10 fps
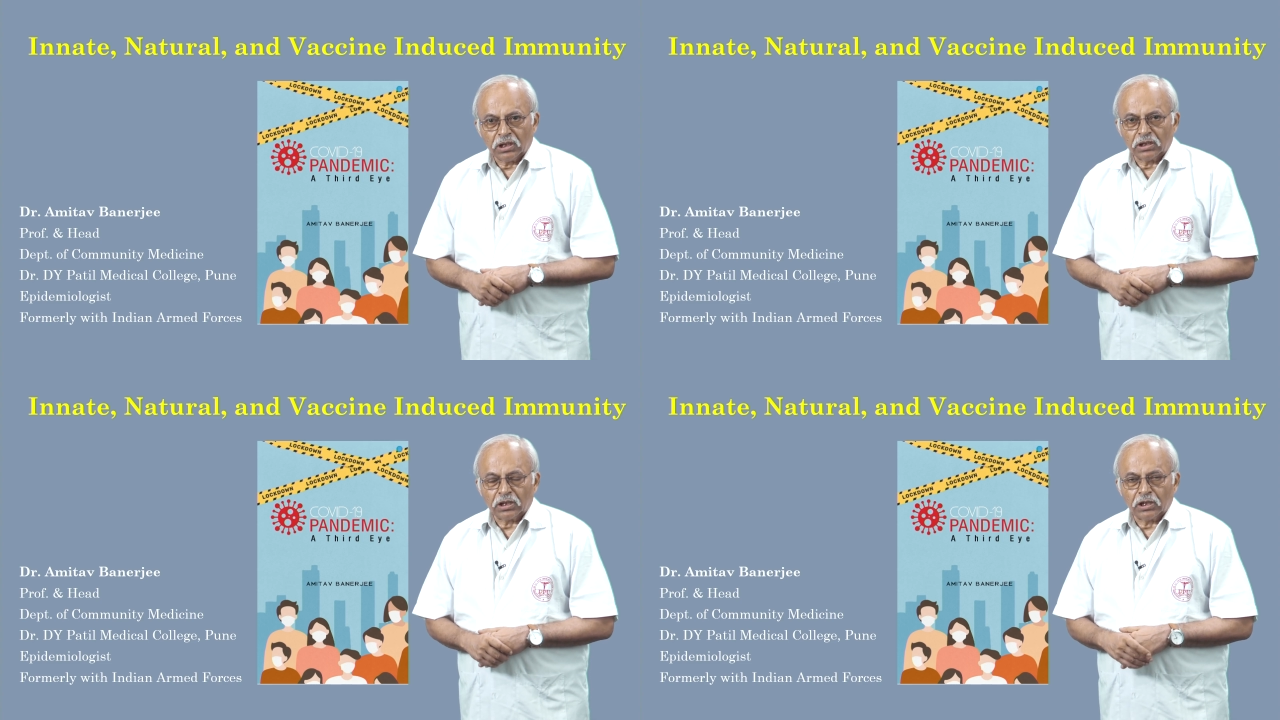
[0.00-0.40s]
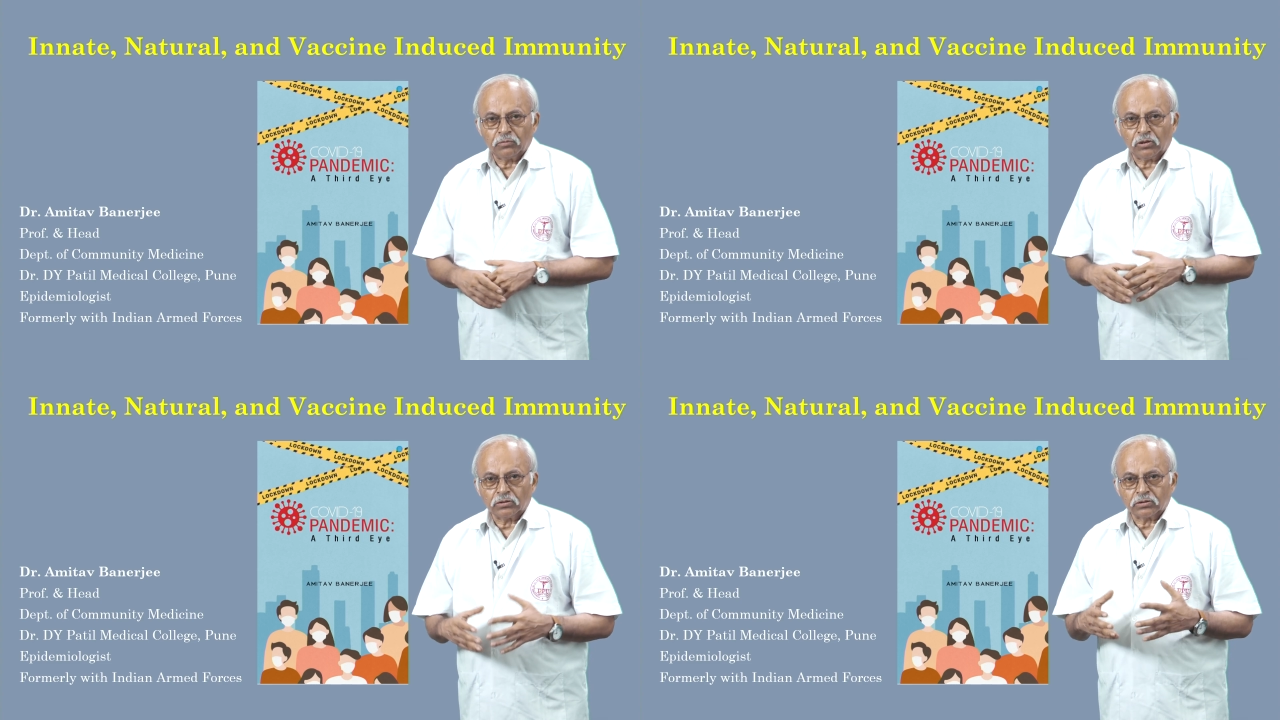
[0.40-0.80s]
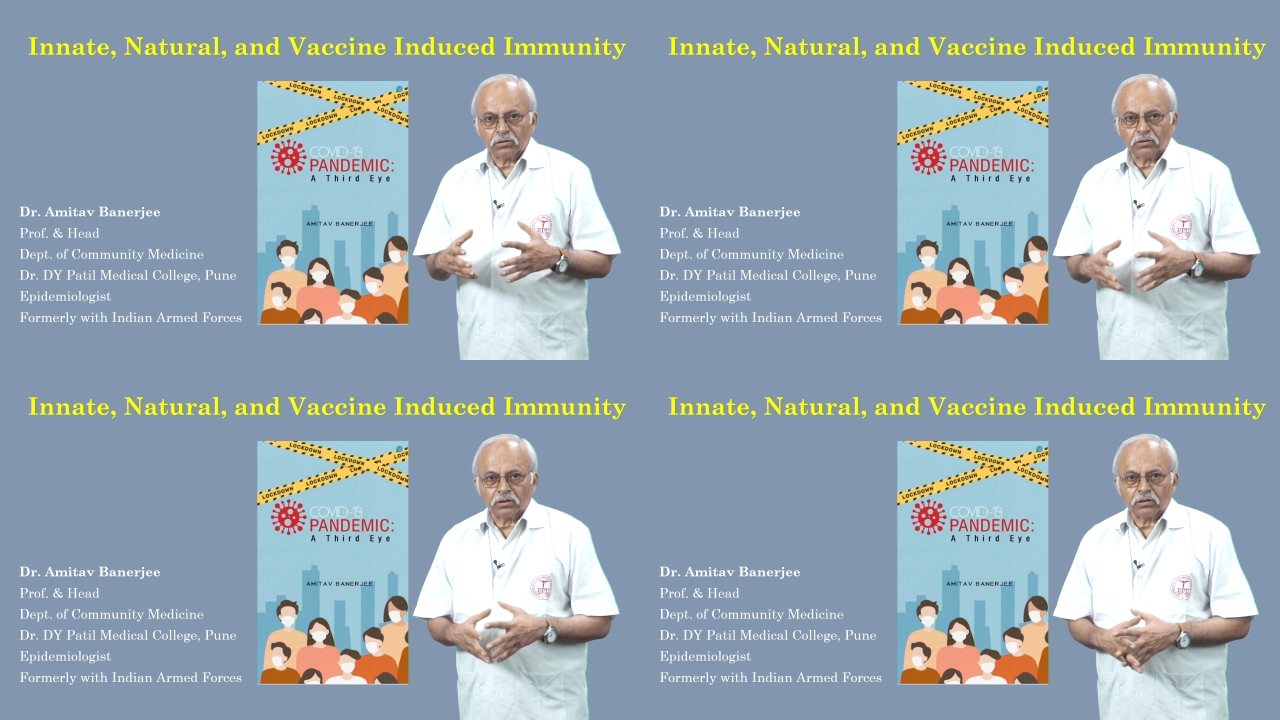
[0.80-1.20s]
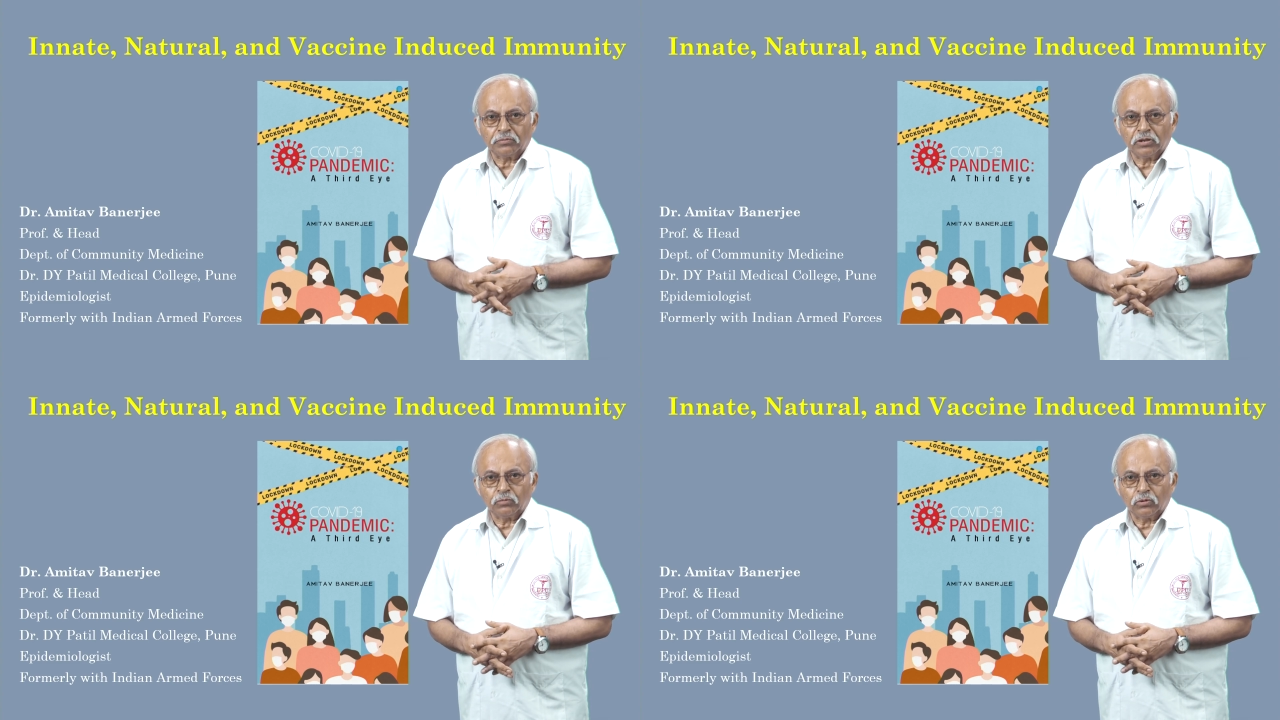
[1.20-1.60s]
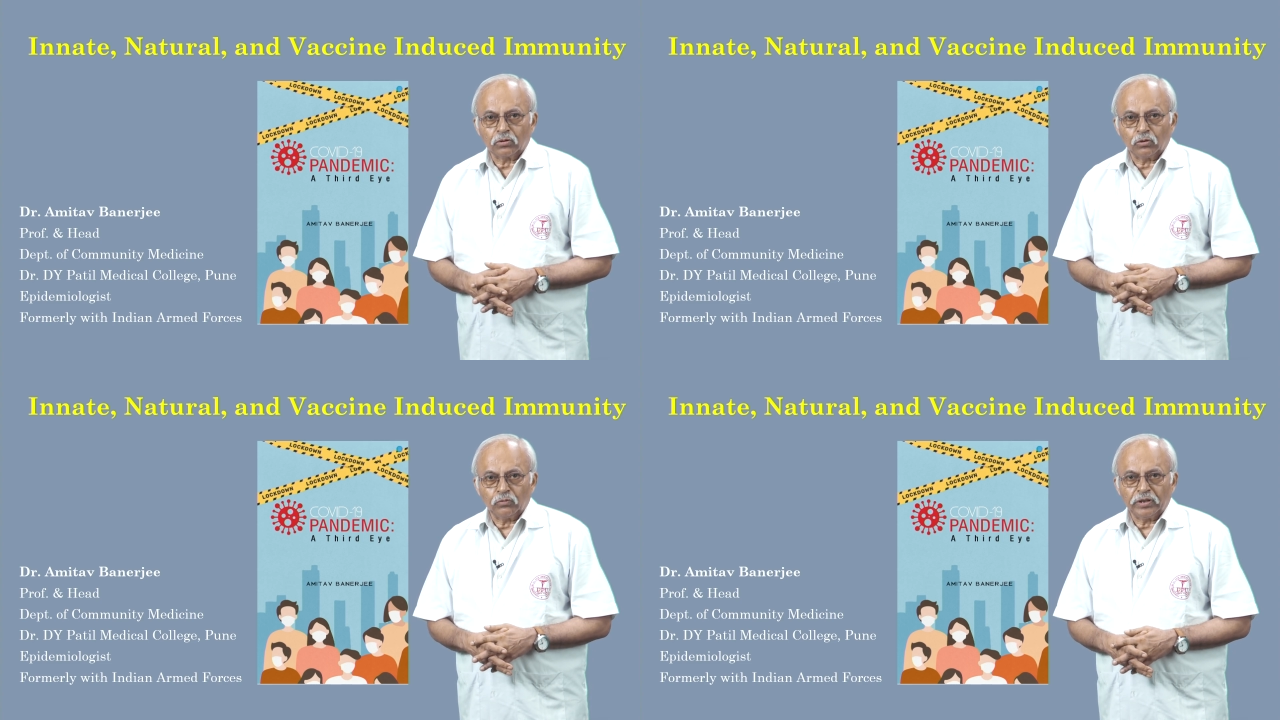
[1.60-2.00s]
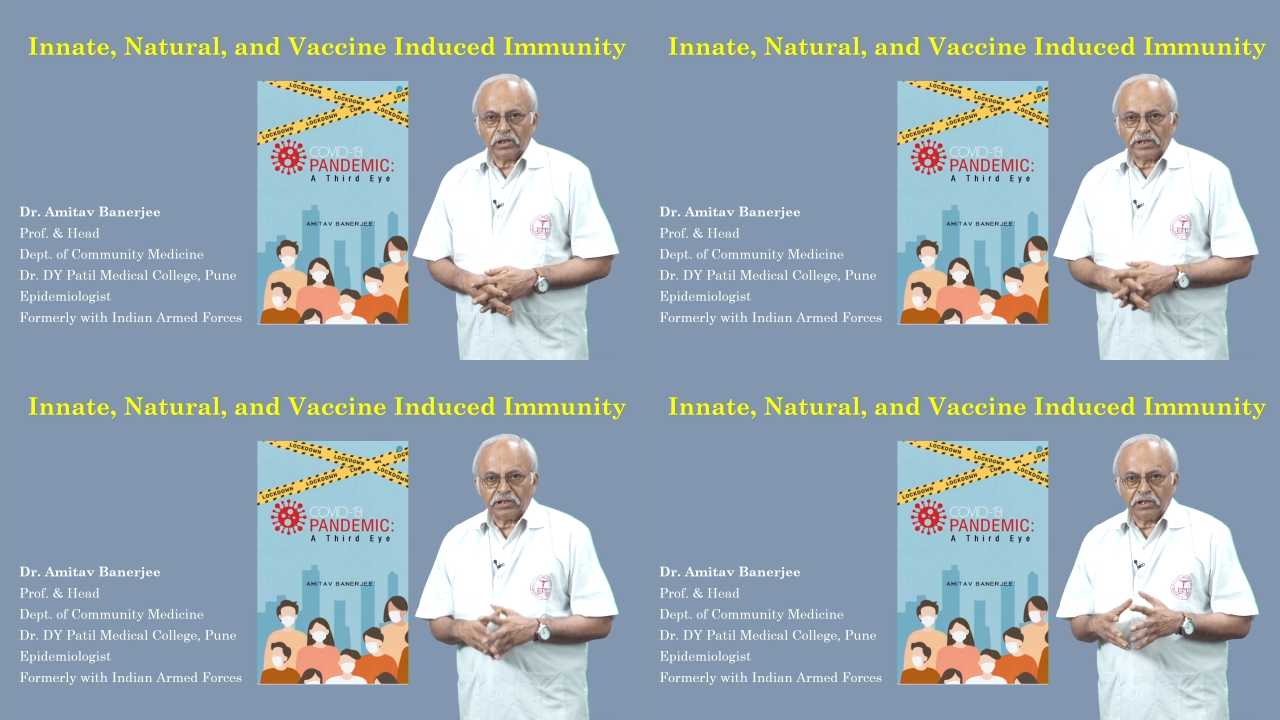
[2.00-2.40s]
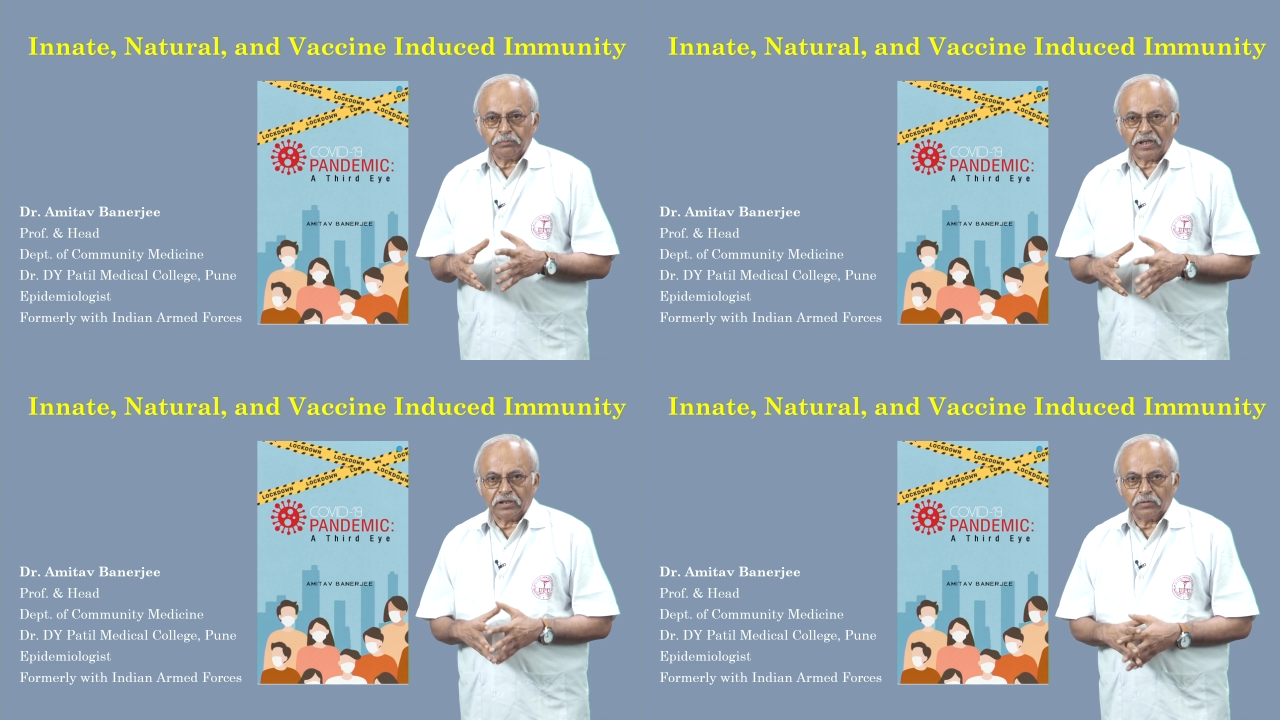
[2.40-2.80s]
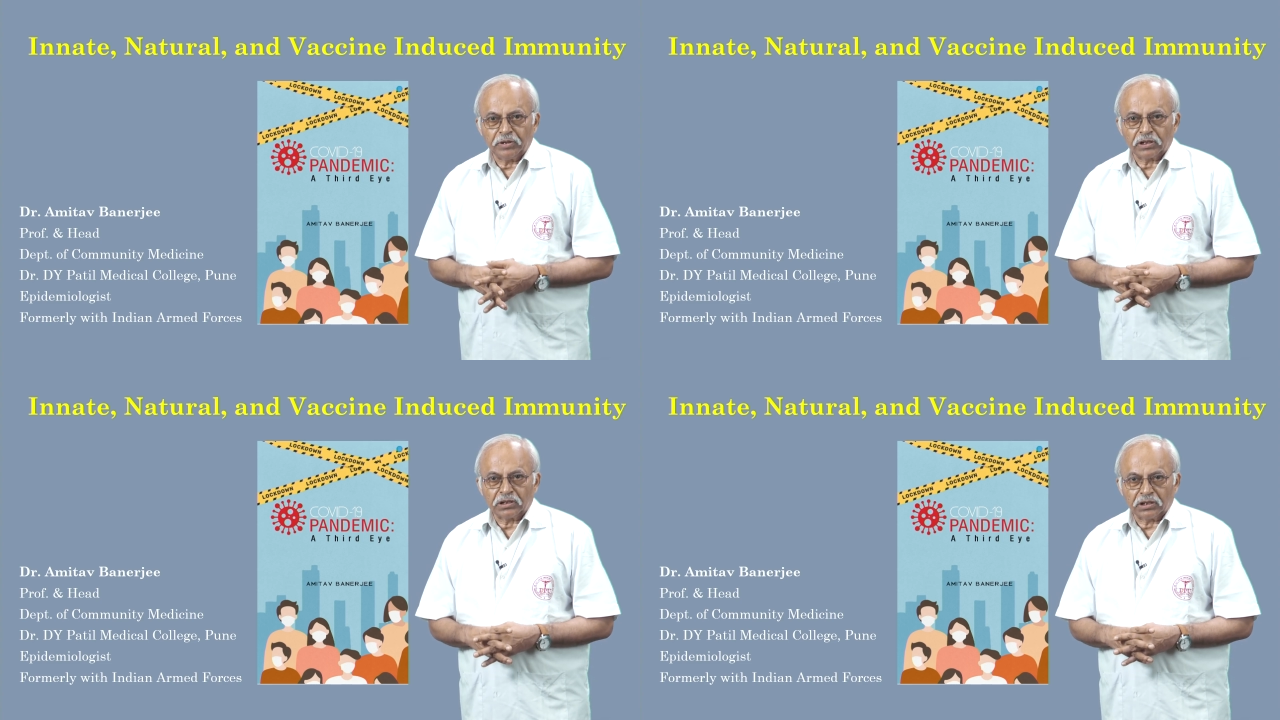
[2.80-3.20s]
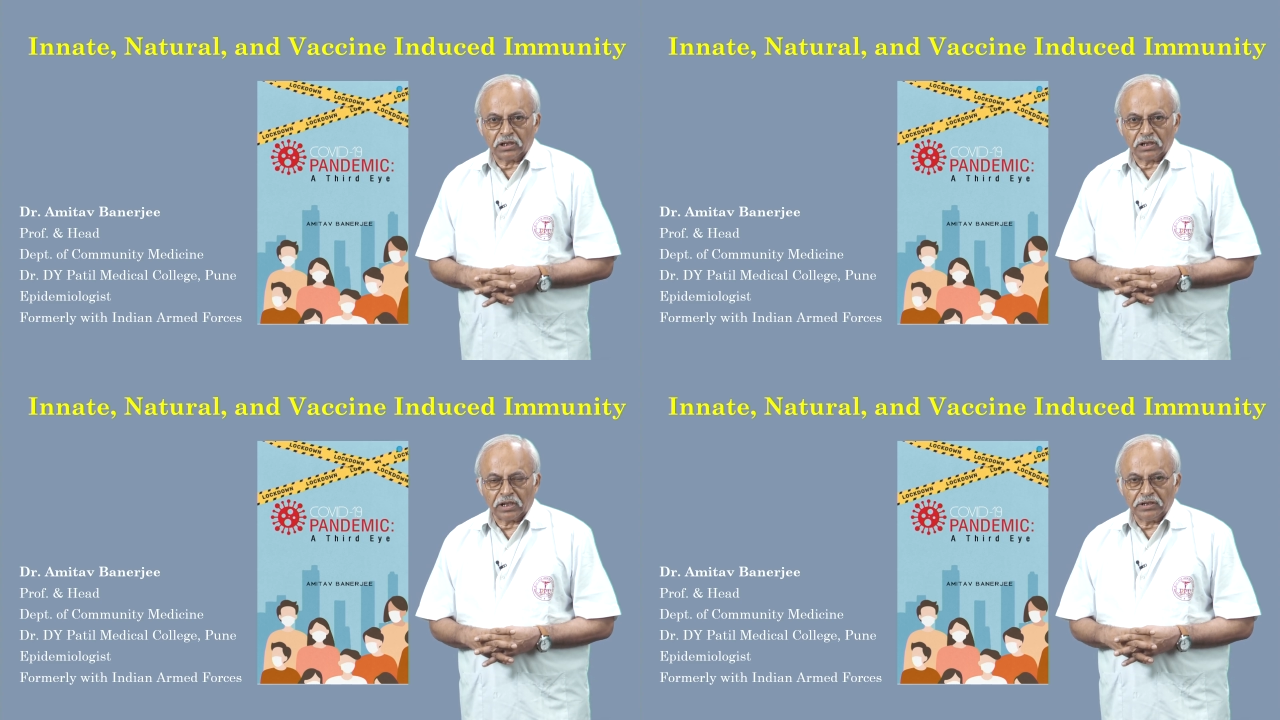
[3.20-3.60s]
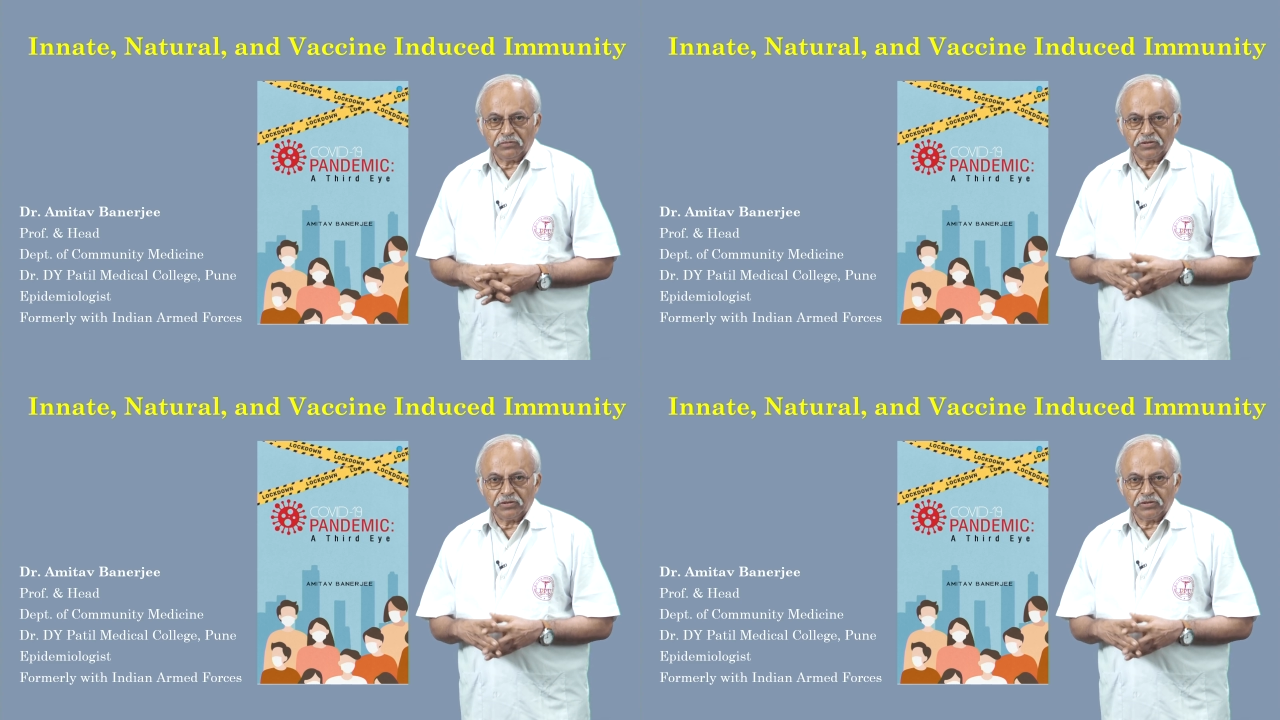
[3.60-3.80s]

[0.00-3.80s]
and I am also author of the book Covid-19 Pandemic, A Third Eye,